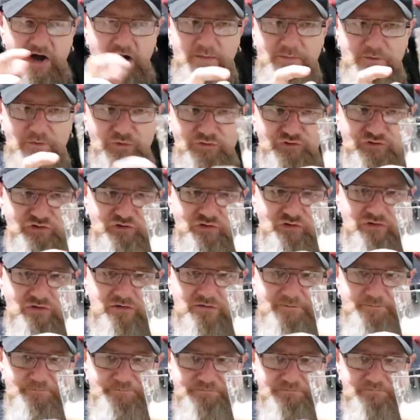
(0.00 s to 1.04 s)
I'm not
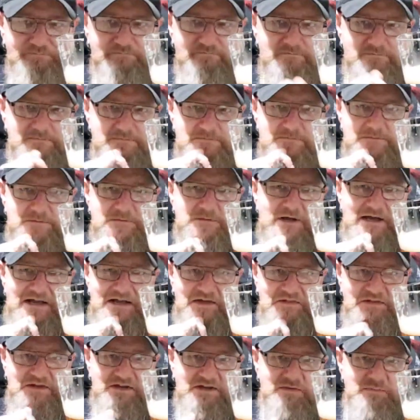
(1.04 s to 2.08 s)
sure
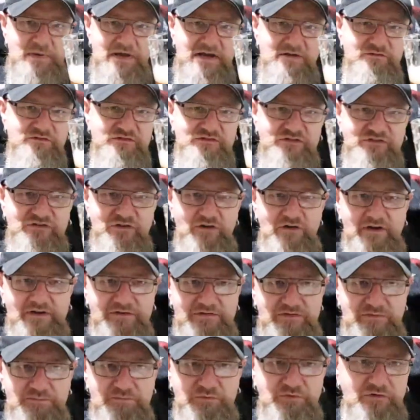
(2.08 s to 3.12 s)
how they compare in
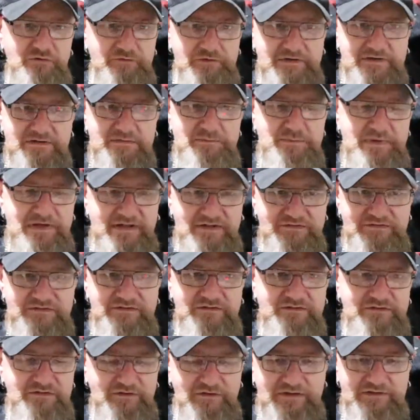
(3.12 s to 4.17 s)
size, the brewery compares
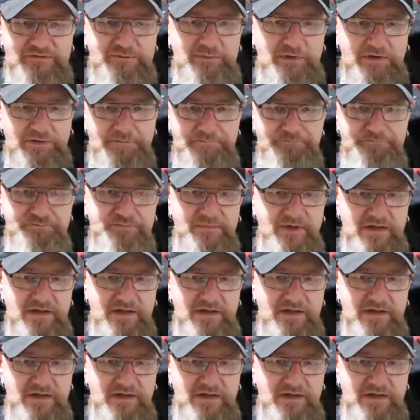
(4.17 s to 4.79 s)
in size, but